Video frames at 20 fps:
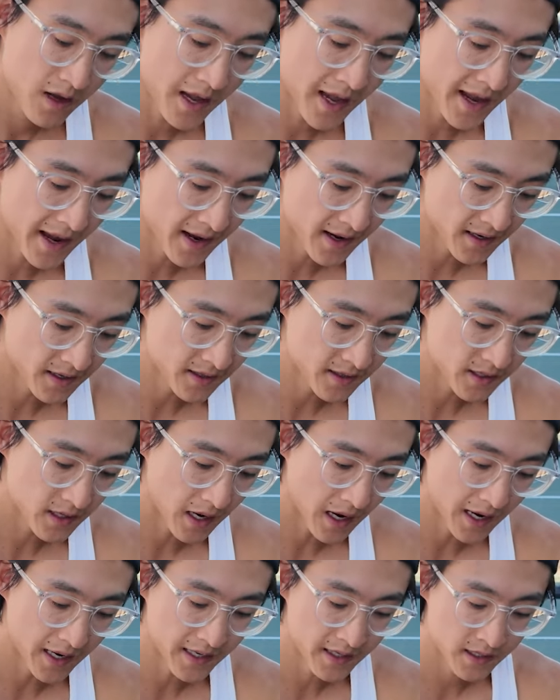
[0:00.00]
And
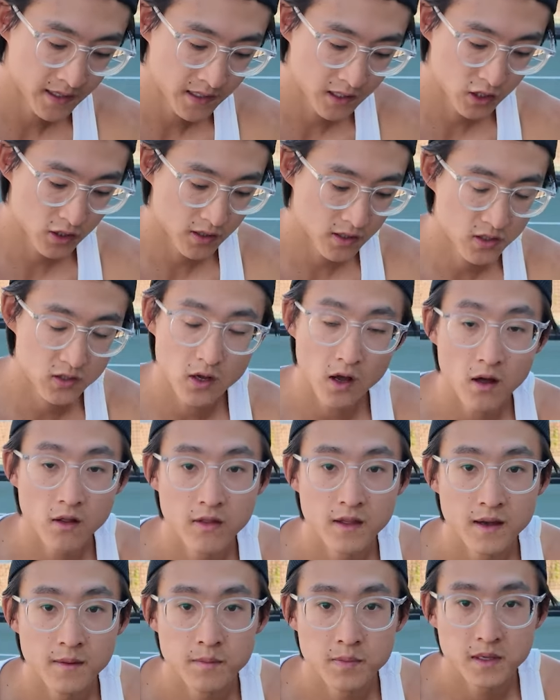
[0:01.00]
I initially
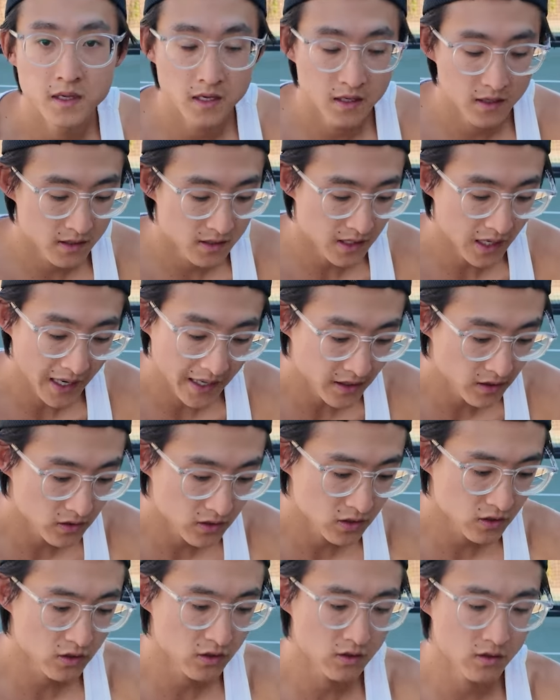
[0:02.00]
saw them because I
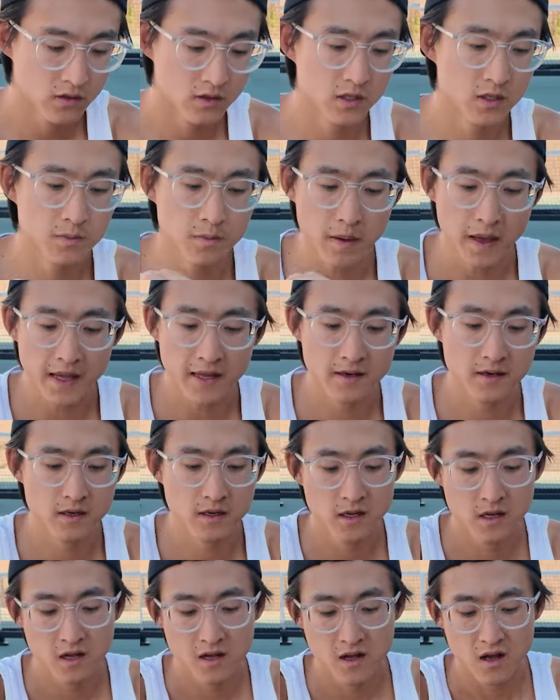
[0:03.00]
used to
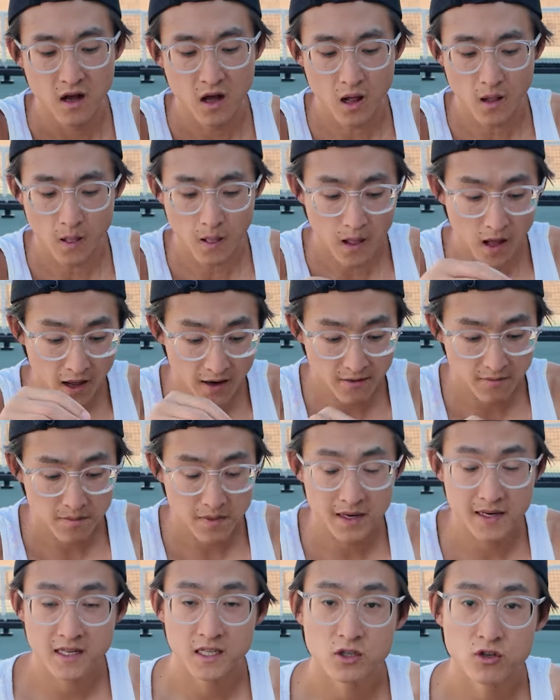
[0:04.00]
spend a lot of
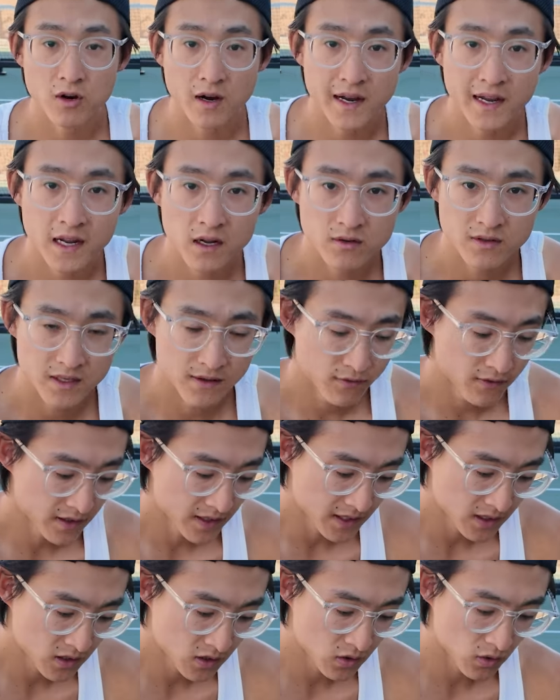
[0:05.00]
money trying out
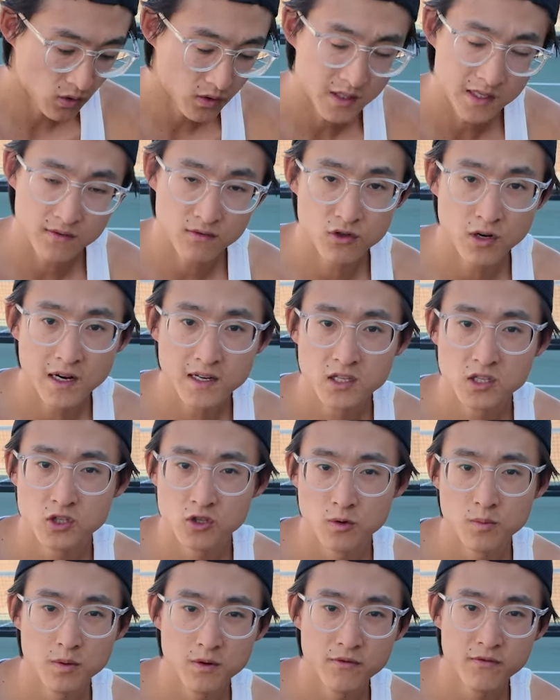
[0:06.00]
different insoles. I've tried
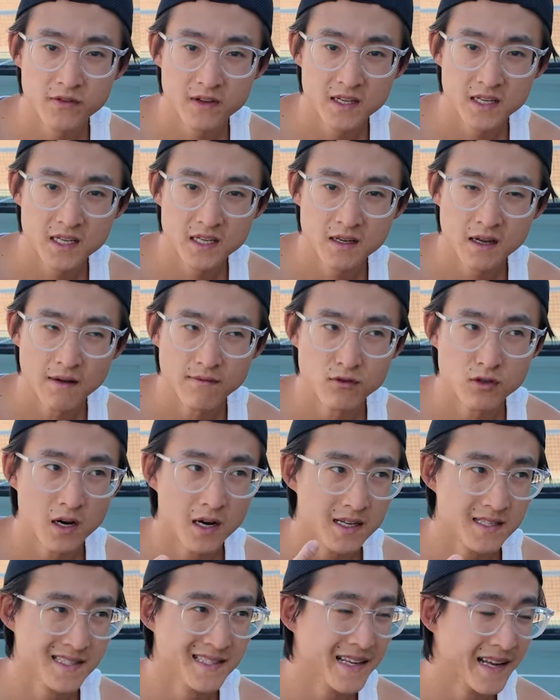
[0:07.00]
Superfeet, I've
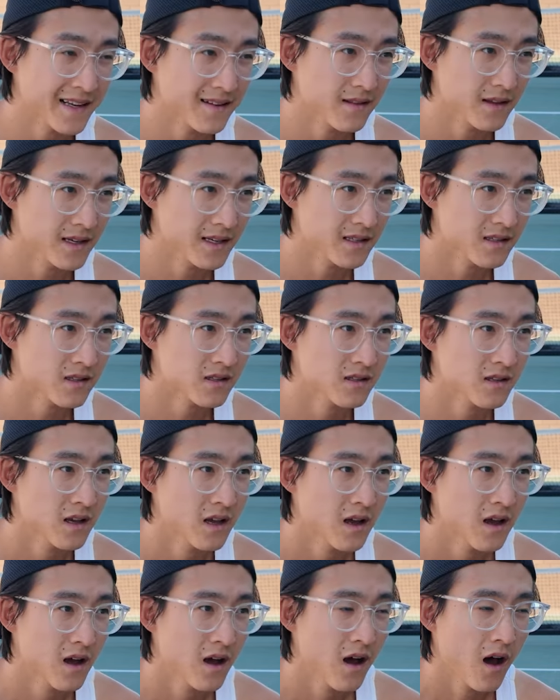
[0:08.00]
tried Zayless.
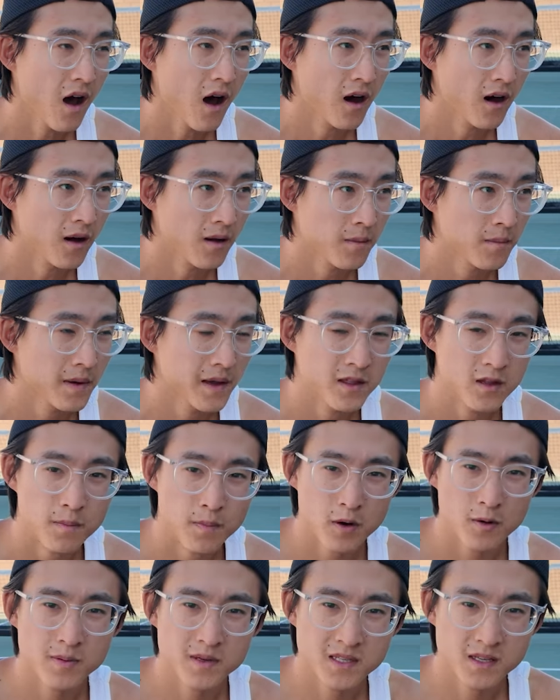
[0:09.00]
And
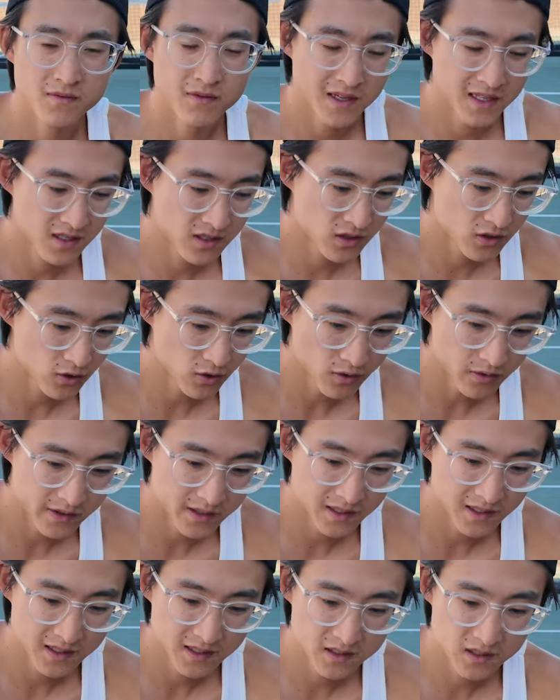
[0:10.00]
the purpose of
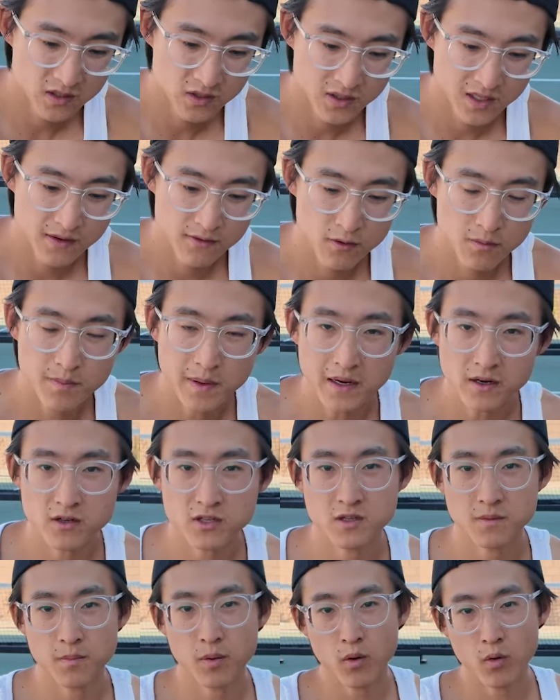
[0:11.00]
insoles is to give you
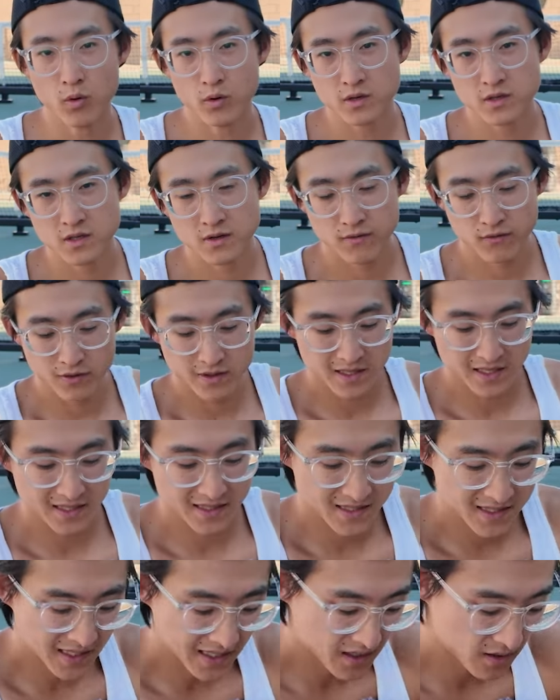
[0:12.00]
better support for the
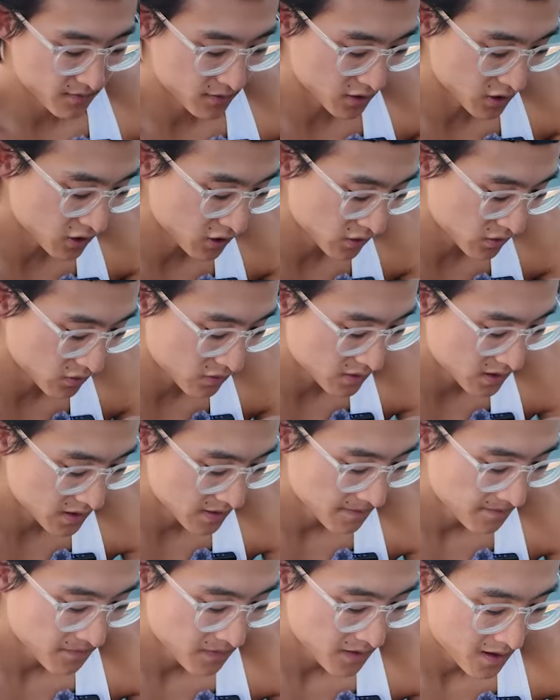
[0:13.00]
inside of your shoes.